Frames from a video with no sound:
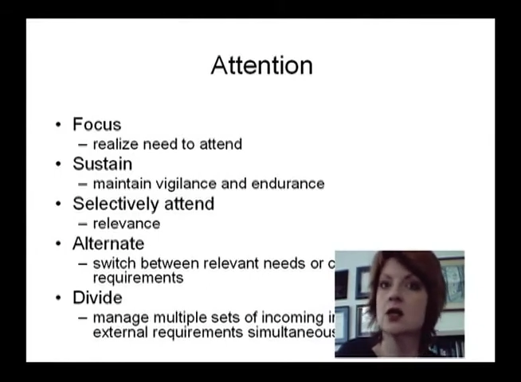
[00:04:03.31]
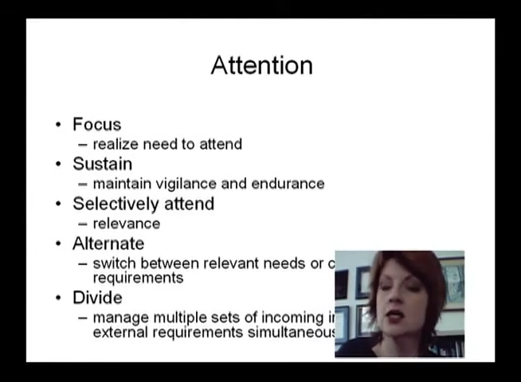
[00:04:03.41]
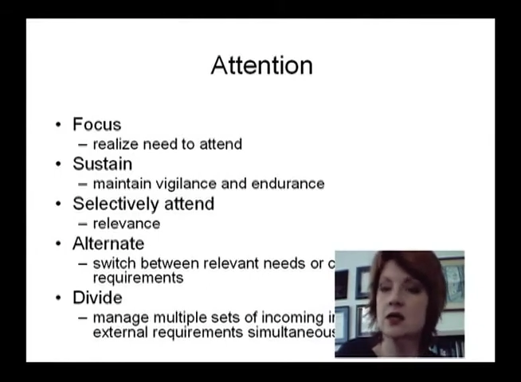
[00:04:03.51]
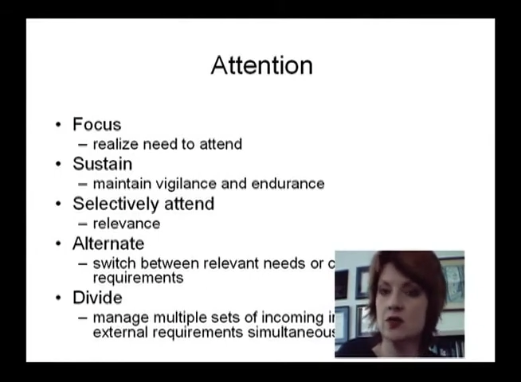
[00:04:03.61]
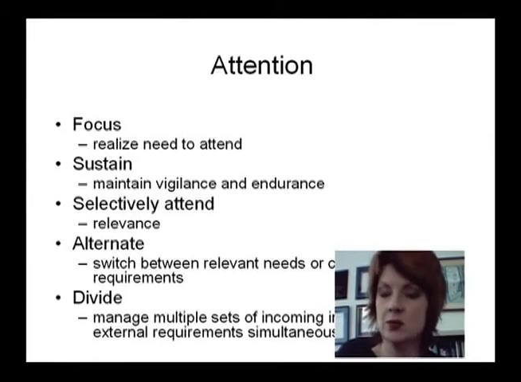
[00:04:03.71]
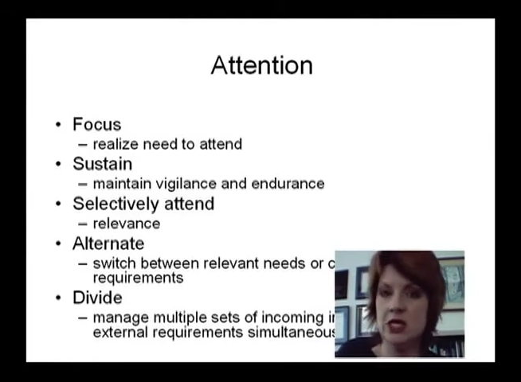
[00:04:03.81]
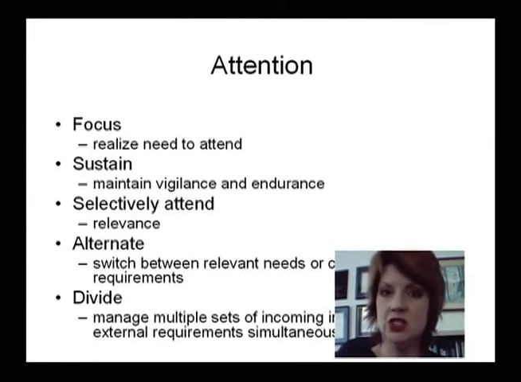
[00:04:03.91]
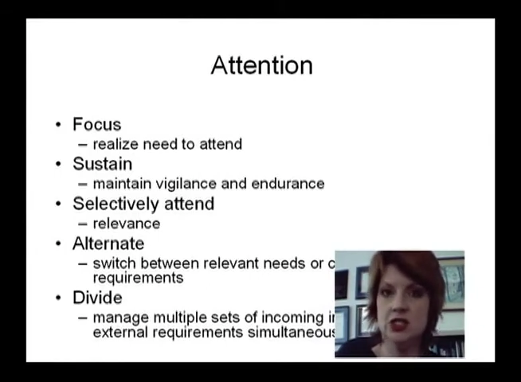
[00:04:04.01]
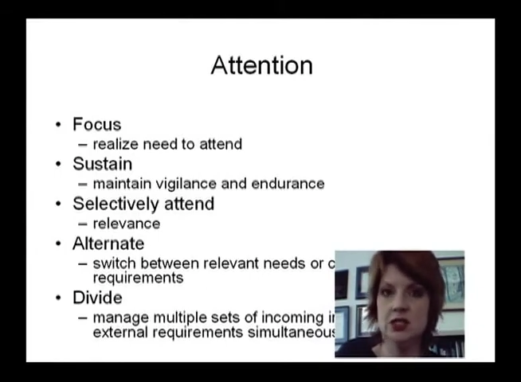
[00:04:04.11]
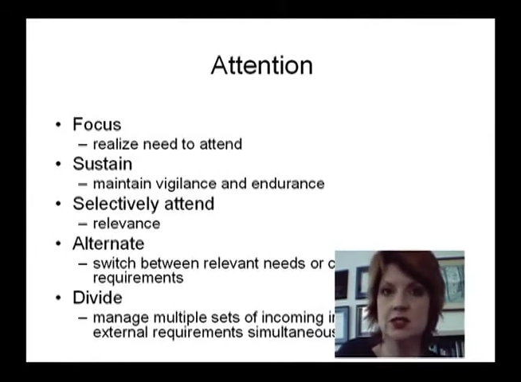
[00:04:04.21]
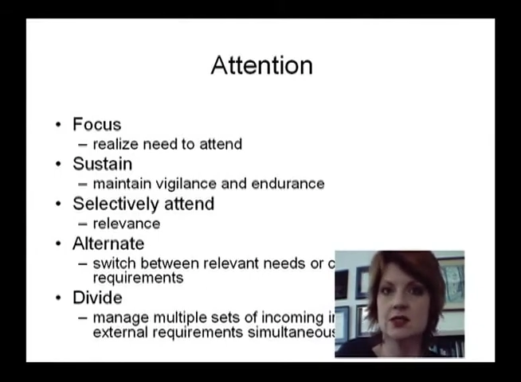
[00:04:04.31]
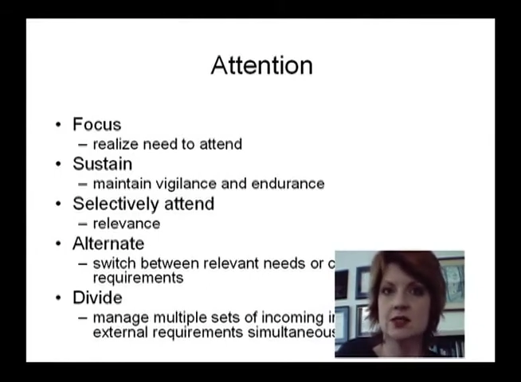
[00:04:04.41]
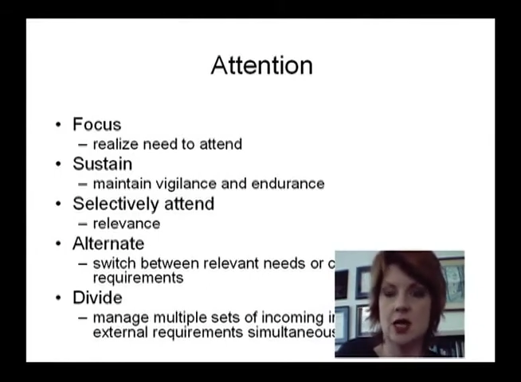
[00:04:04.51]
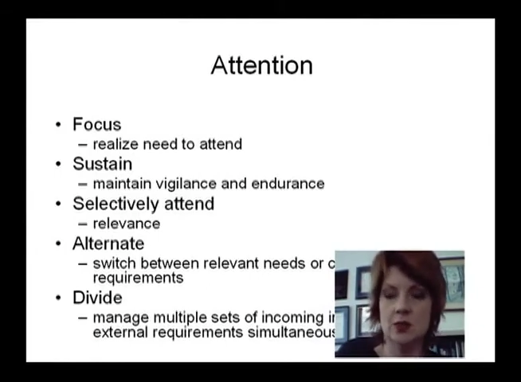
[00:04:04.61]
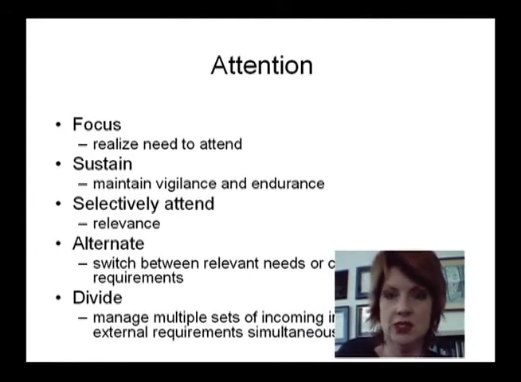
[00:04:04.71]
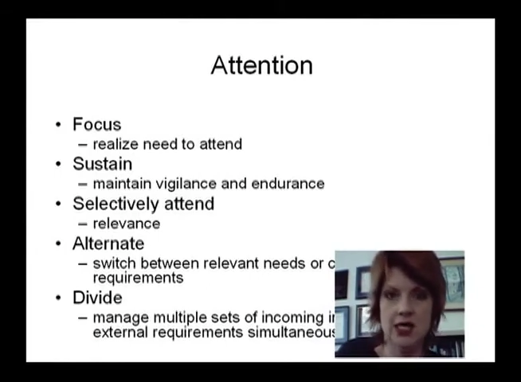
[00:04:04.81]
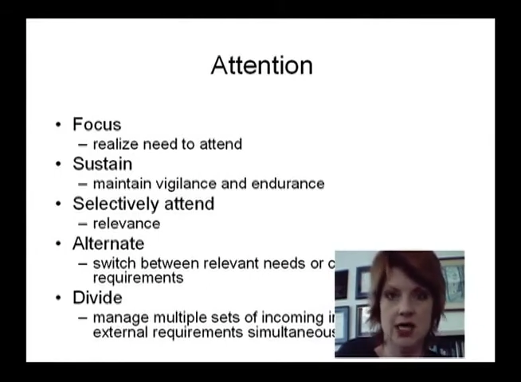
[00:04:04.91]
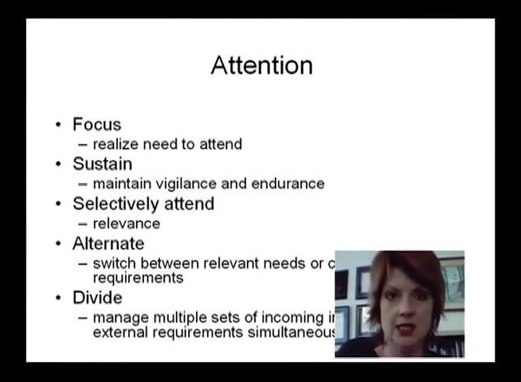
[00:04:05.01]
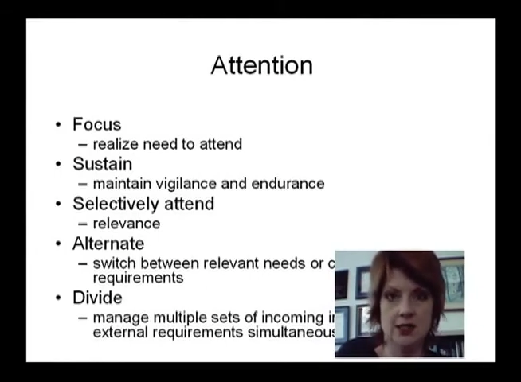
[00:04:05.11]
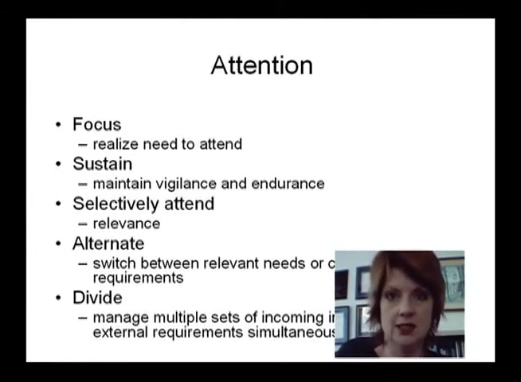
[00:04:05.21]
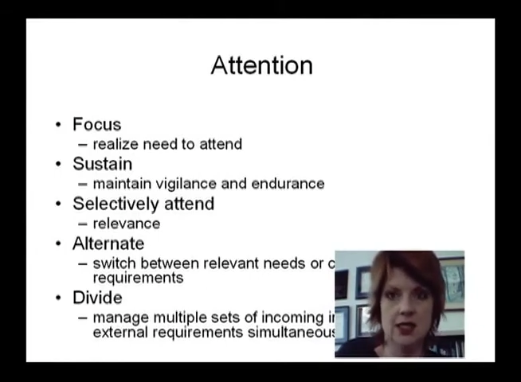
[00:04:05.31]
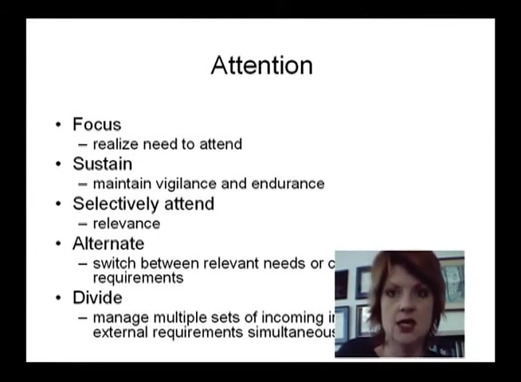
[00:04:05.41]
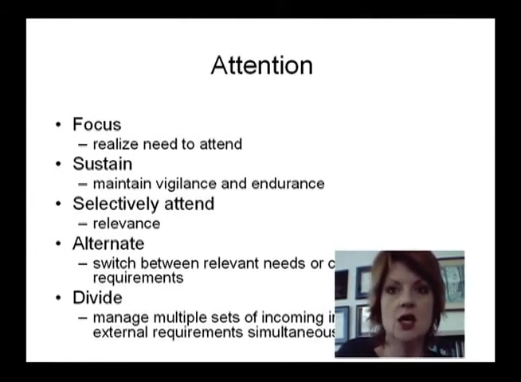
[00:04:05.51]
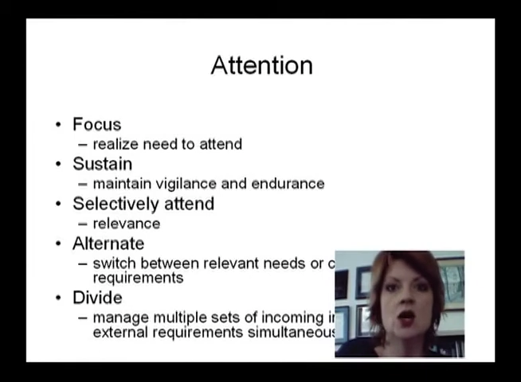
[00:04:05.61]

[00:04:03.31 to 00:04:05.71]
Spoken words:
information simultaneously.